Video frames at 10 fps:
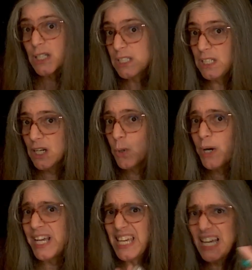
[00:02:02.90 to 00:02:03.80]
You know,
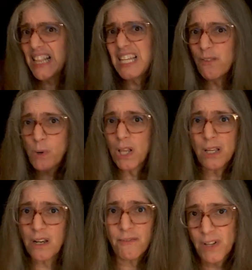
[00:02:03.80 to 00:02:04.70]
I can't leave well
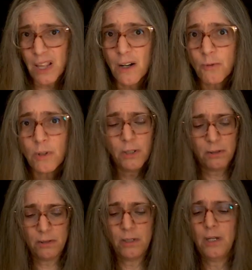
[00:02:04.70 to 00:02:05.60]
enough alone.
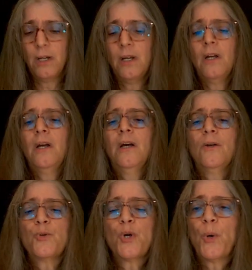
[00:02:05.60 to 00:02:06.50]

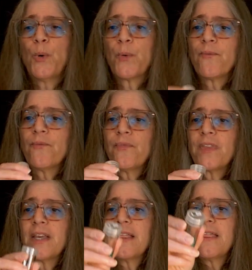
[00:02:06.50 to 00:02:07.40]
So
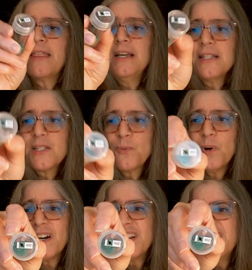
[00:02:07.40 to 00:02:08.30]
this
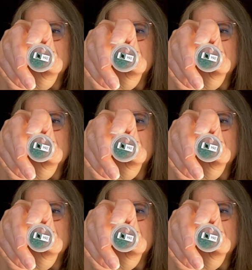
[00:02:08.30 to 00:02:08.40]
one,